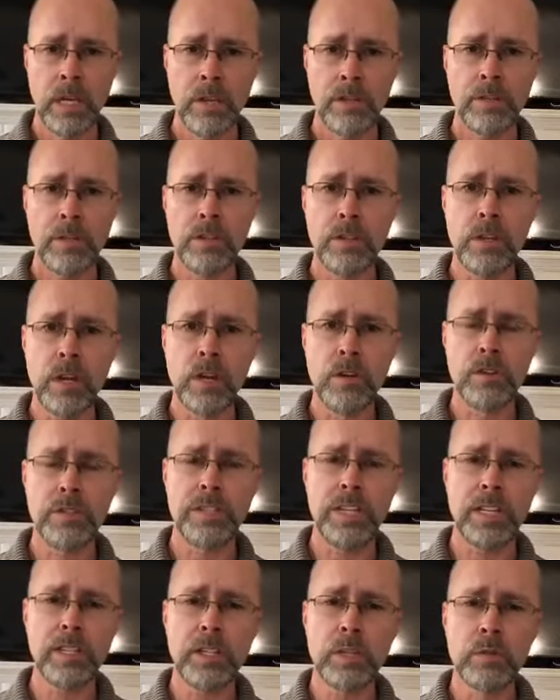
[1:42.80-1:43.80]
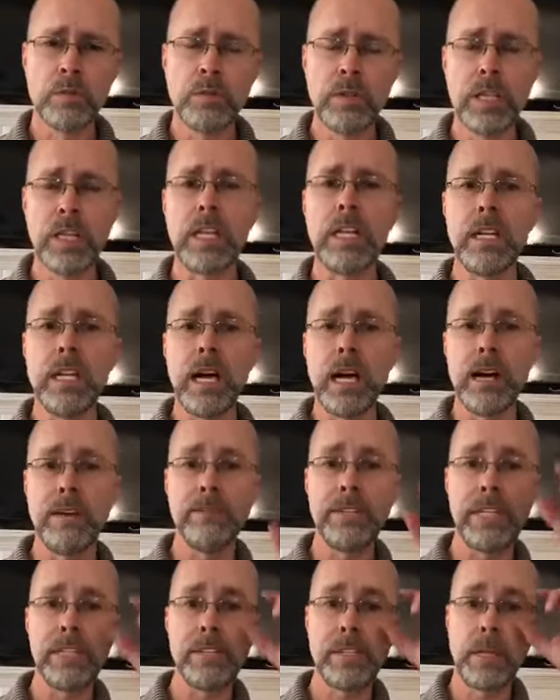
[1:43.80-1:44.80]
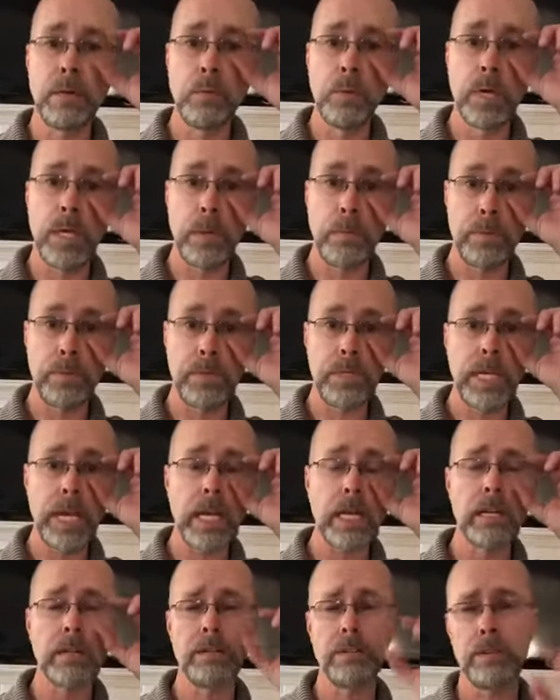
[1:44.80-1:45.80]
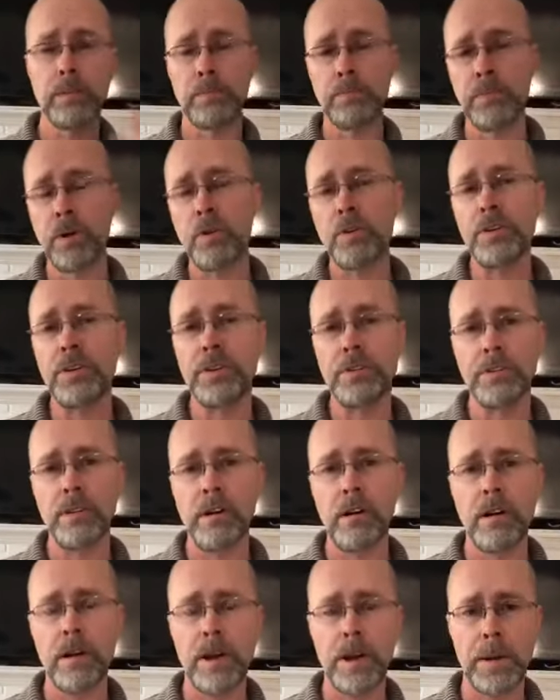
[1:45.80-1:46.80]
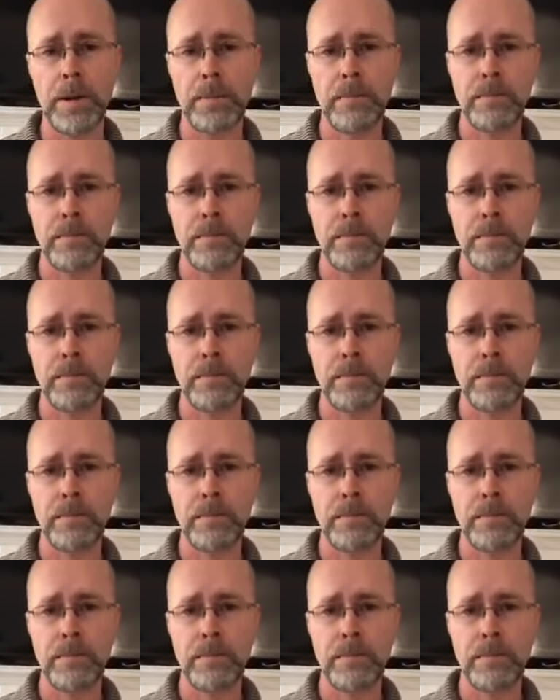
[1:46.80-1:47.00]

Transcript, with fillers: to those that you really loved. And someone in particular broke your heart.